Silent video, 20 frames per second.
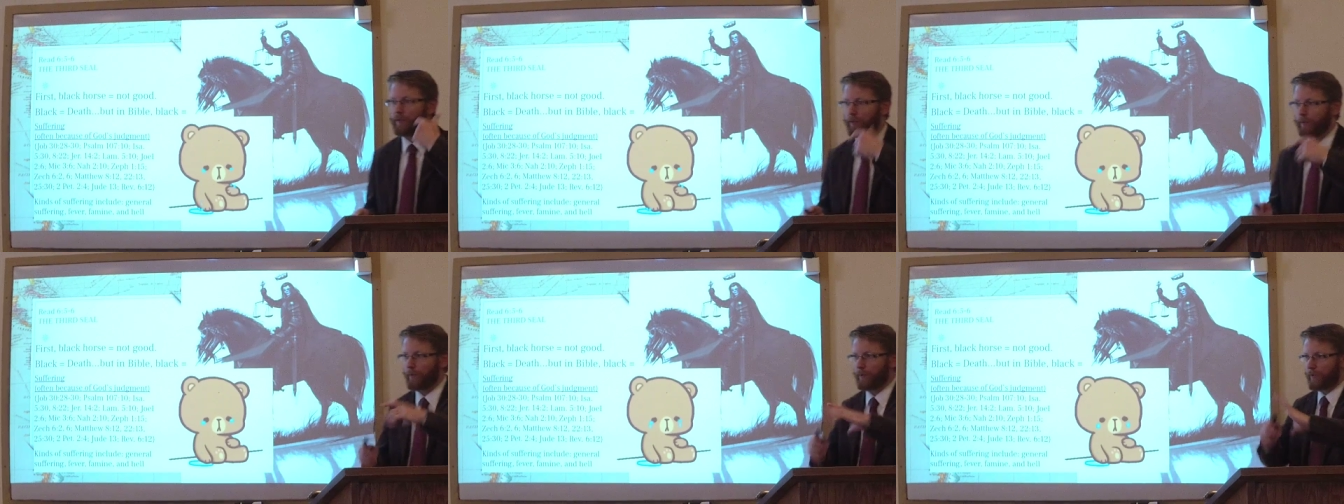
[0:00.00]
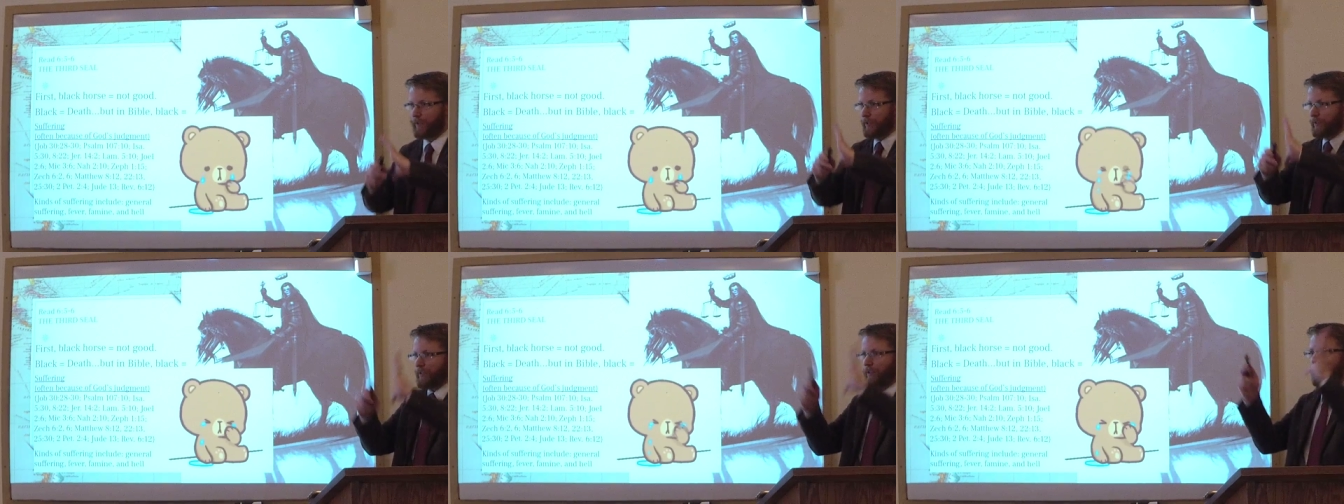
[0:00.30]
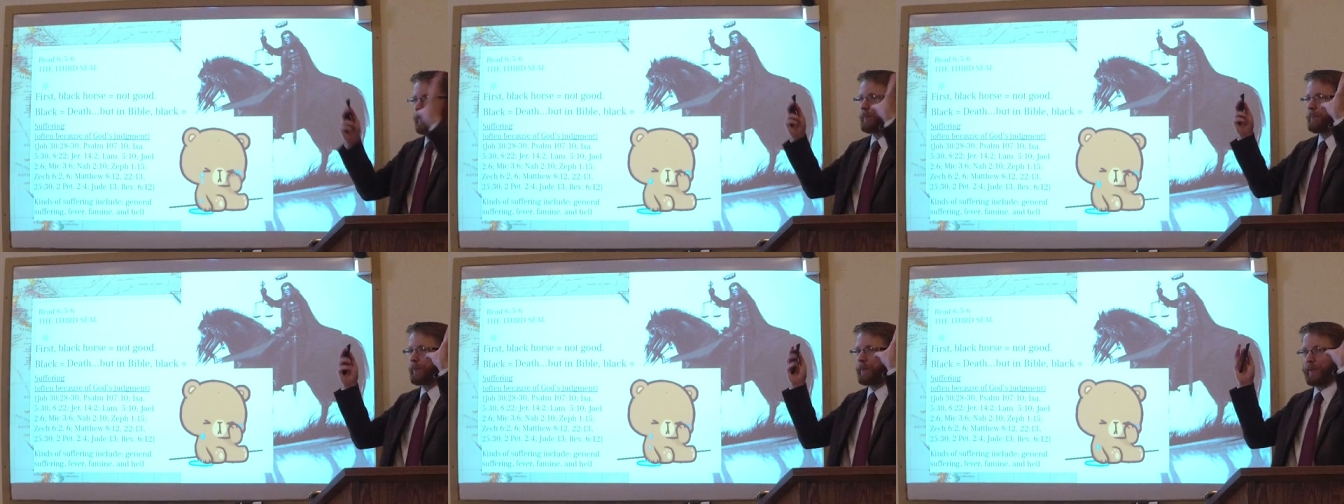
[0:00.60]
So just
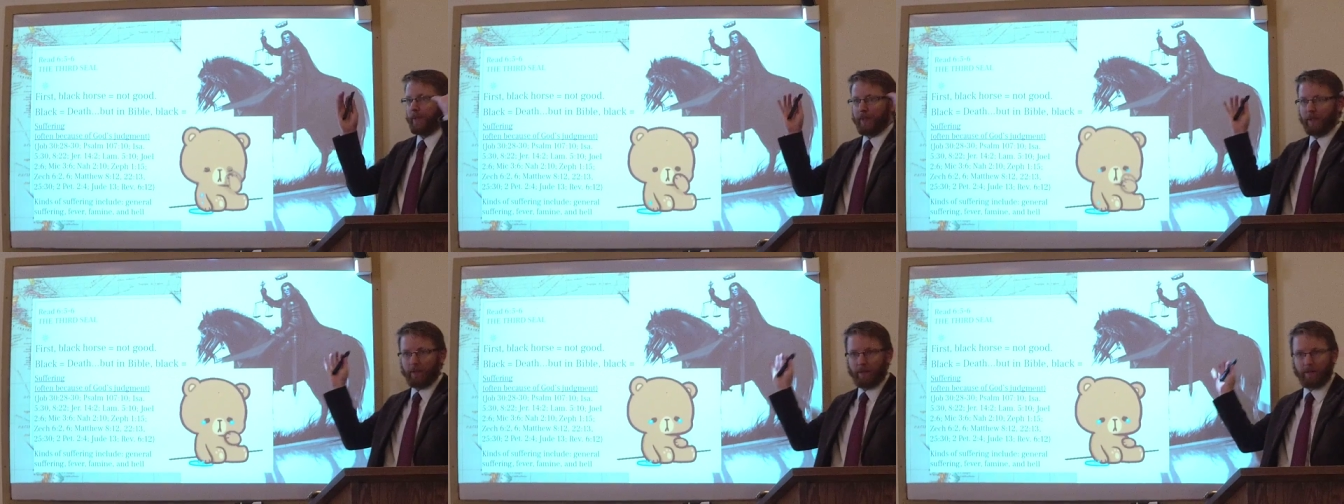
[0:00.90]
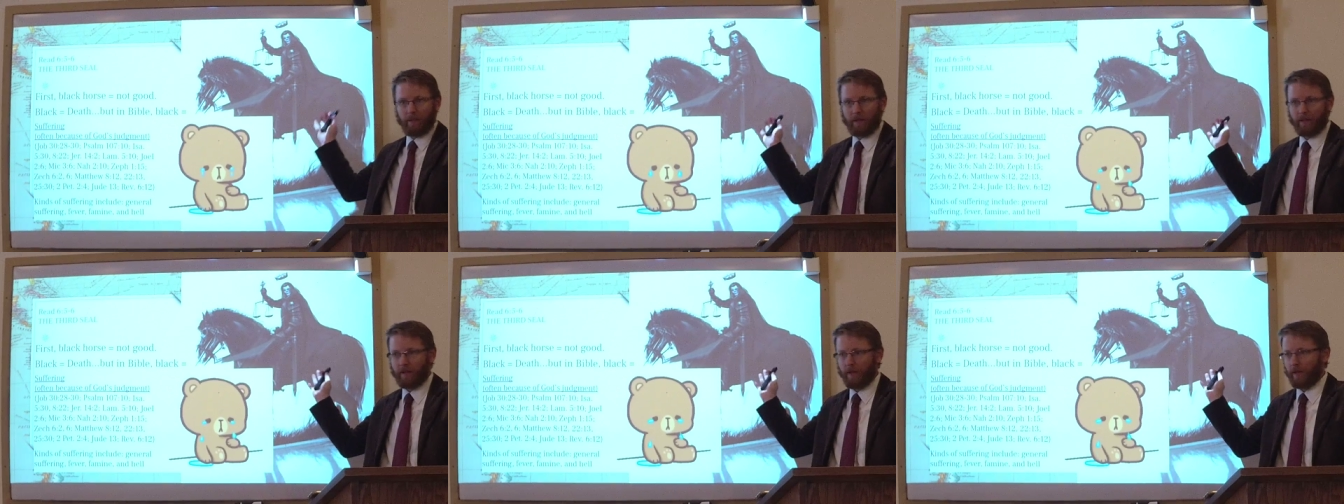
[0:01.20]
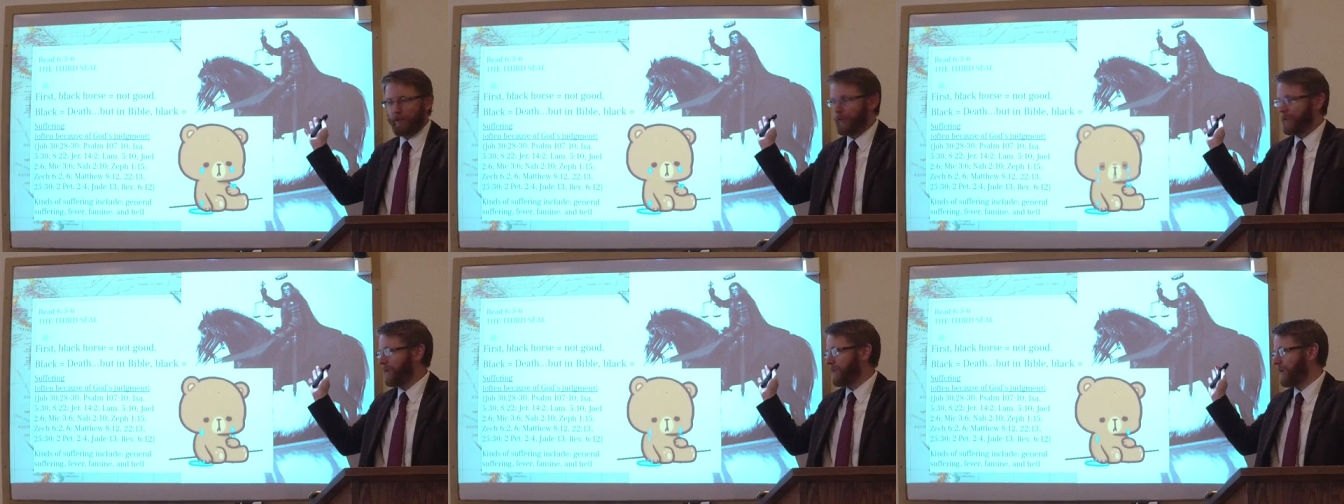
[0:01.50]
complete and
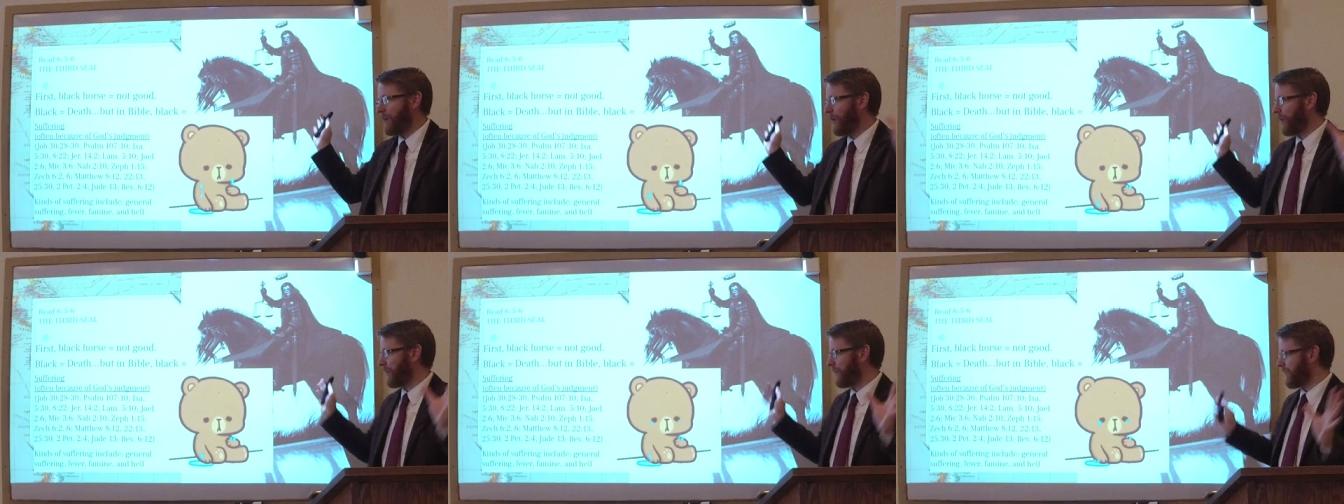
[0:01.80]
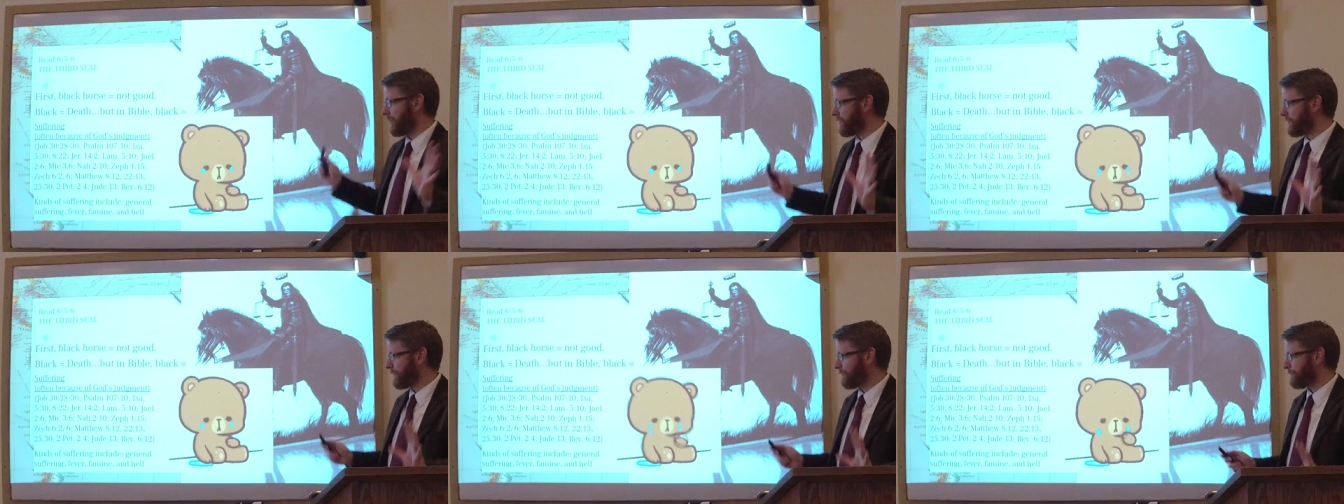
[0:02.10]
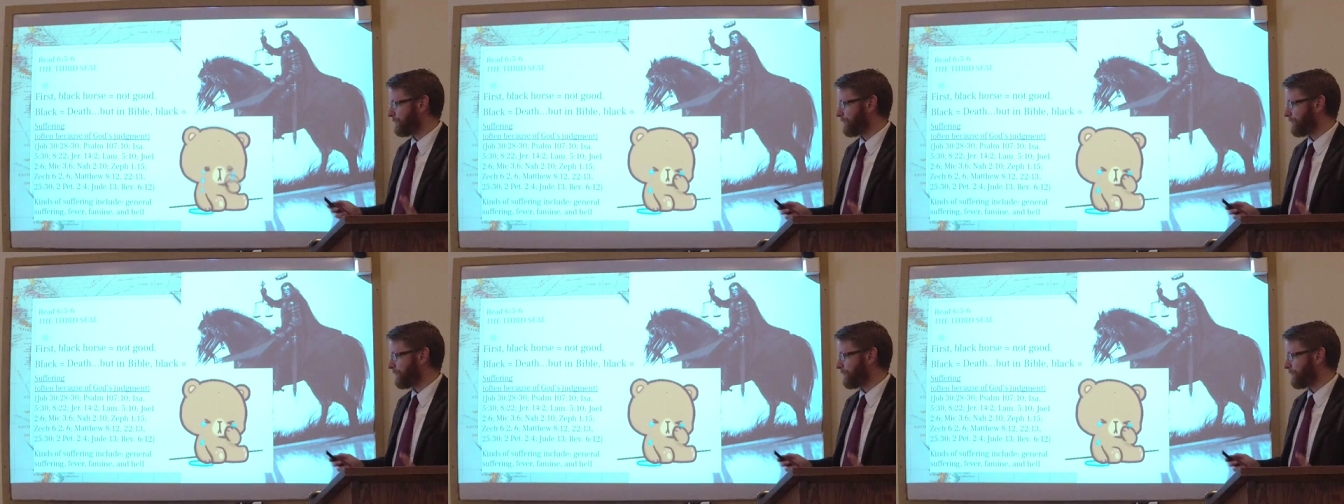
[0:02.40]
utter darkness.